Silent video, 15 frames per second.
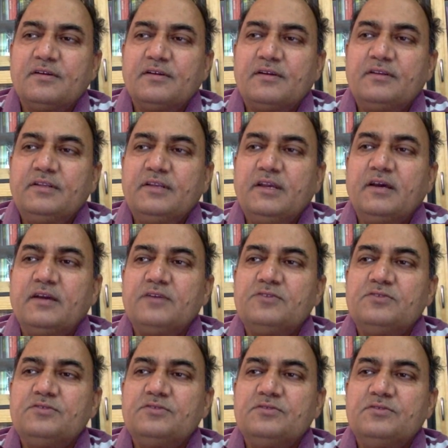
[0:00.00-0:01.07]
they are
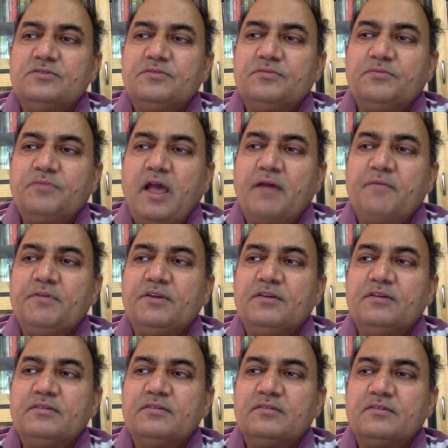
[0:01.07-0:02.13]
having
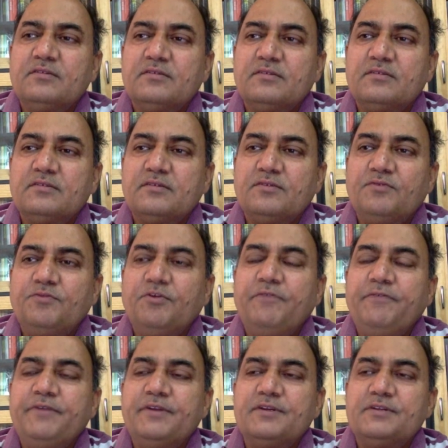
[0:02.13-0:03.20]

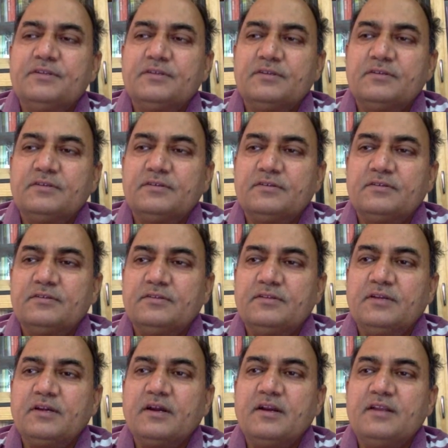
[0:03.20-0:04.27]
fulfilled the
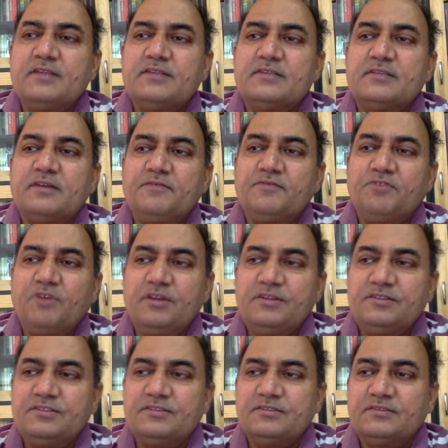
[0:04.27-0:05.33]
conditions of
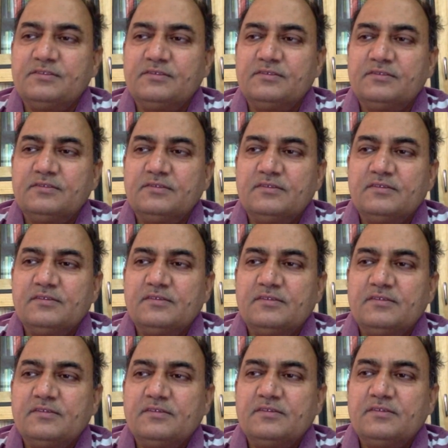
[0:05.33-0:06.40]
knowledge.
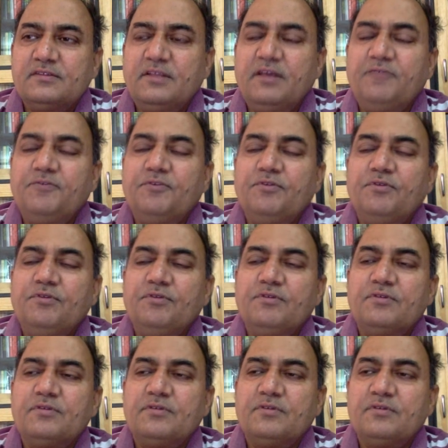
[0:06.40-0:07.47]
Therefore,
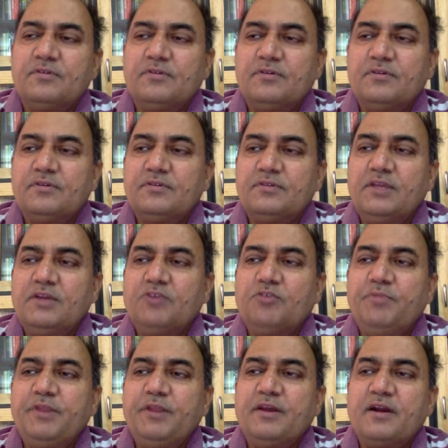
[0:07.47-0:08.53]
they could
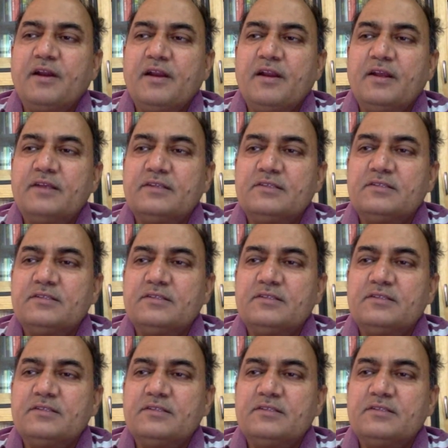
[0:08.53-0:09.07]
be regarded as